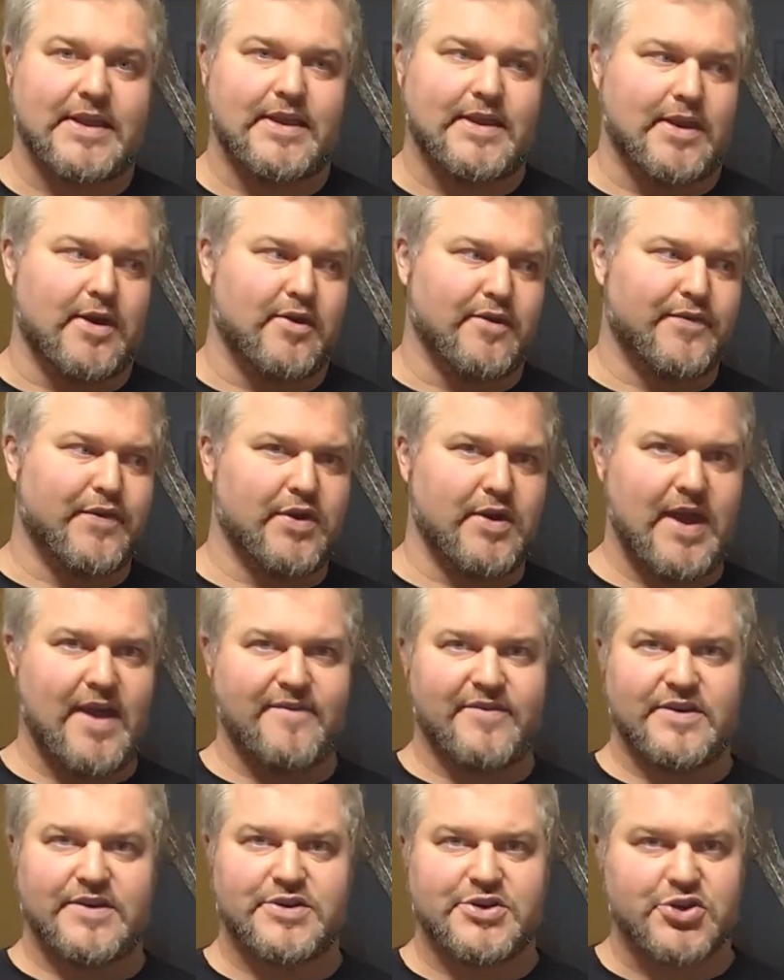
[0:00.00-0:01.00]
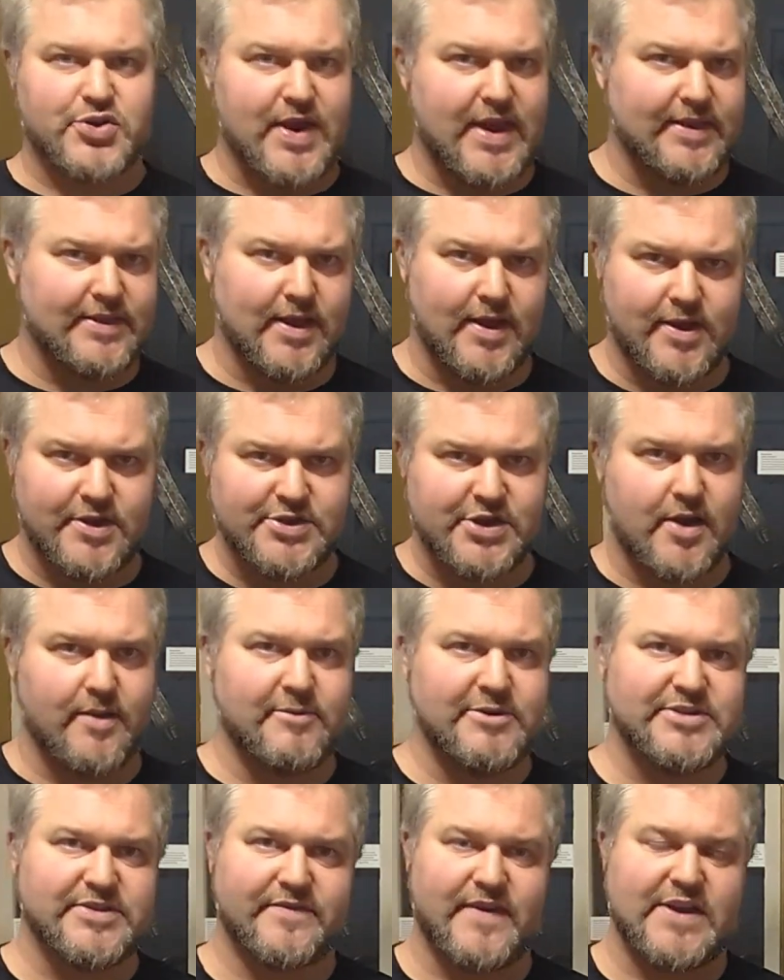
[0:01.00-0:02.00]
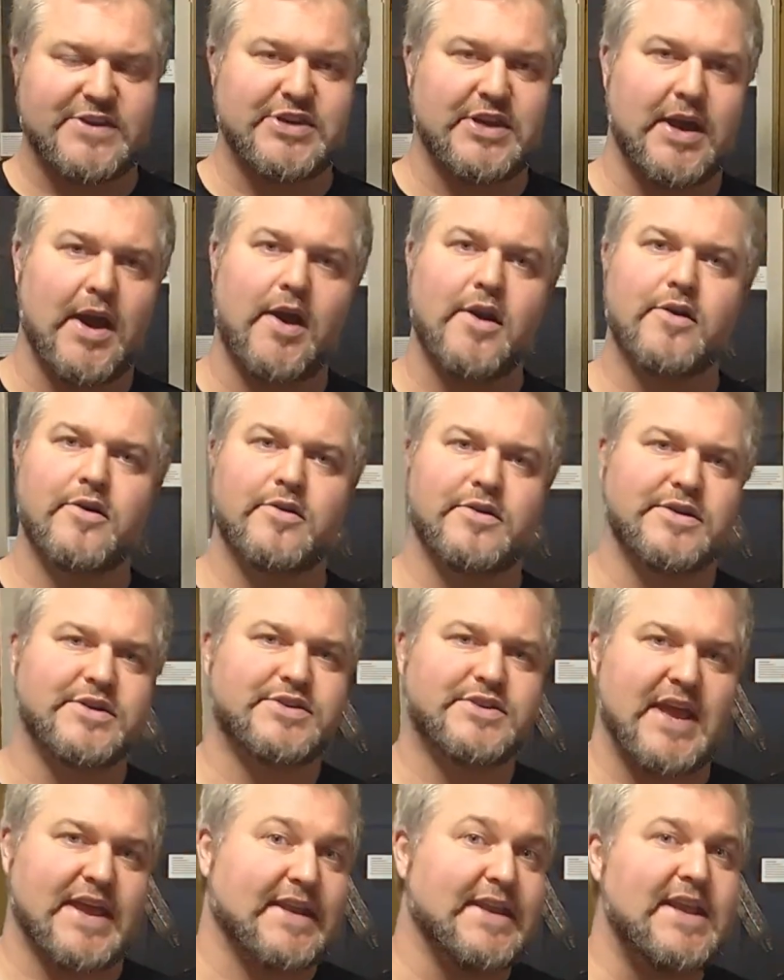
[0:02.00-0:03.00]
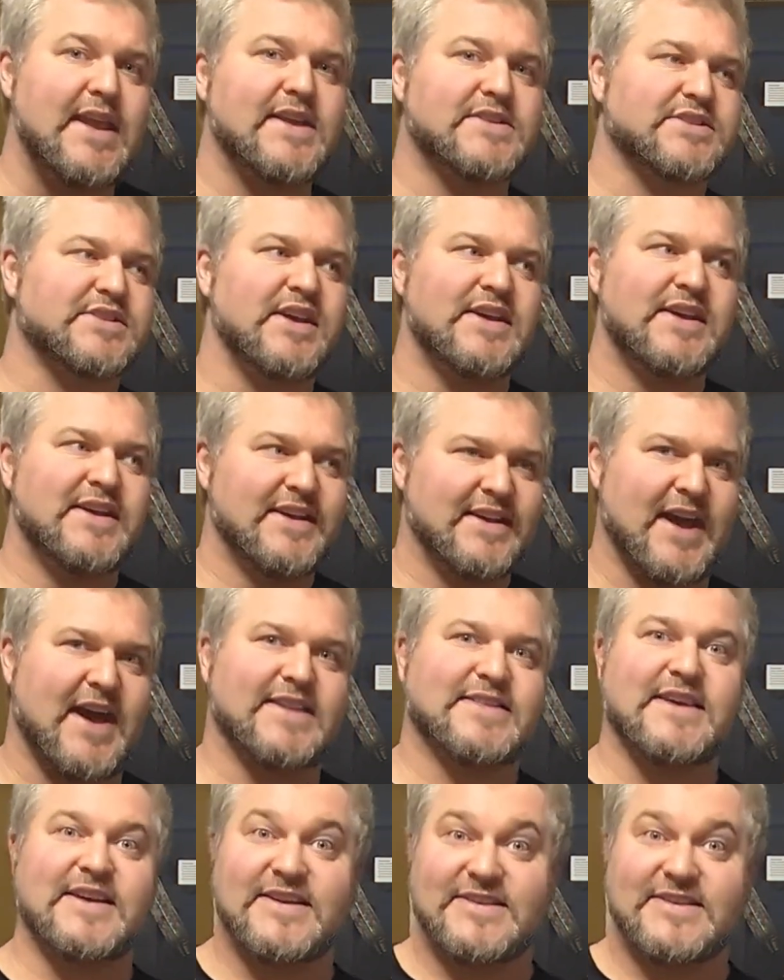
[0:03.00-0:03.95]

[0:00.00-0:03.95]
You know, if you're having to train large armies of Ashigaru and techniques, kata